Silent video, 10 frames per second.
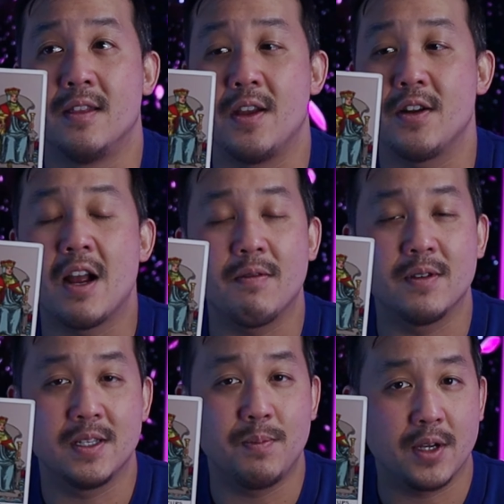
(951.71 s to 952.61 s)
they're not
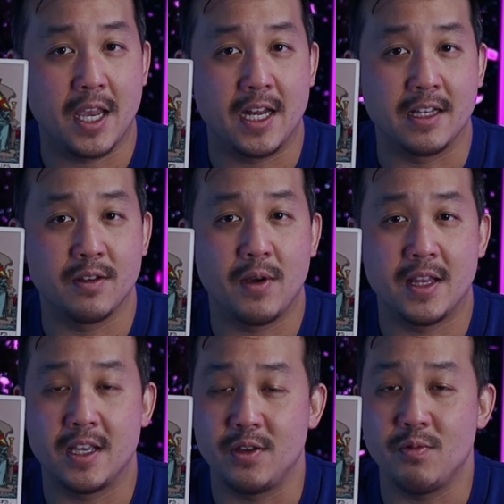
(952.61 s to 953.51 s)
reciprocating the
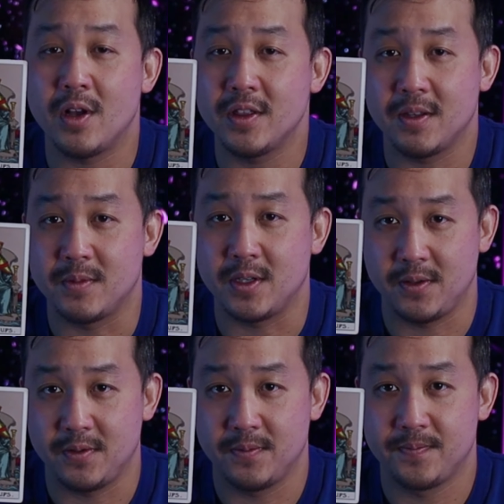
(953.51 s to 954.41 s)
way that you want them to.